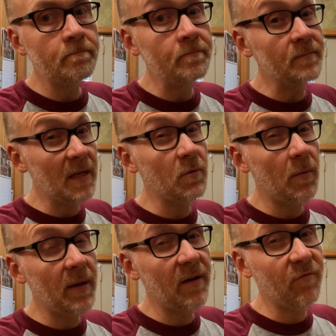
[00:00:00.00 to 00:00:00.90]
that's
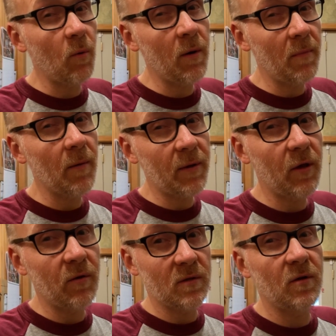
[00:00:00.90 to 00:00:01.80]
probably enough for one
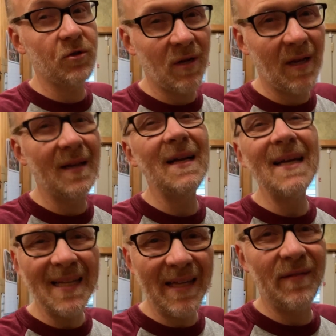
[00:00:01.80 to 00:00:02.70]
barbecue, as long as you're not
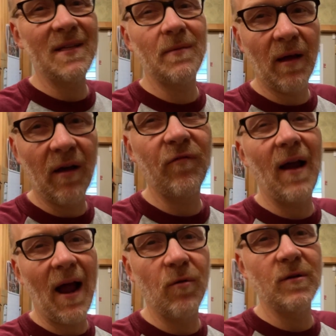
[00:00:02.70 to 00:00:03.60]
leaving something on for
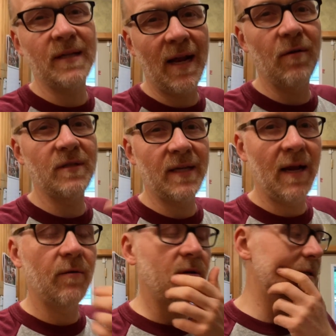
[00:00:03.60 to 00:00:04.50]
hours and hours and
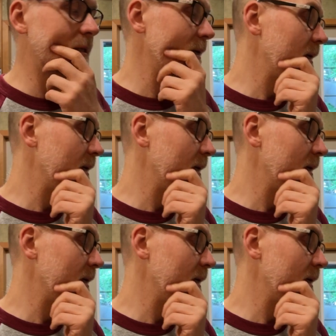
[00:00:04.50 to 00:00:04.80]
hours.